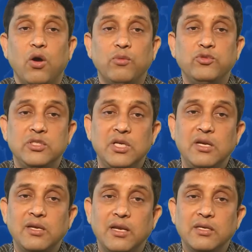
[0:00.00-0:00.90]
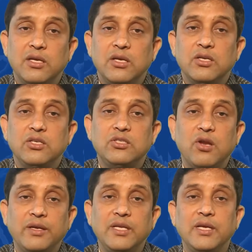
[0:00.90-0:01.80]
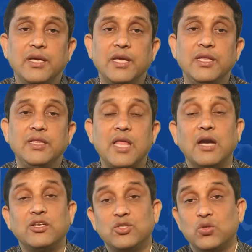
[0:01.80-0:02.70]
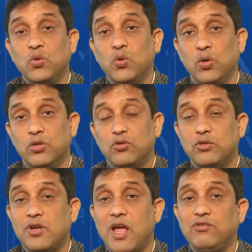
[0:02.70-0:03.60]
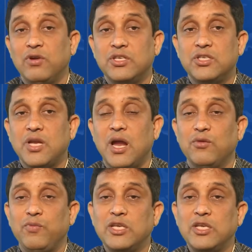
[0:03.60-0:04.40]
of the children studying in that school. So try to understand.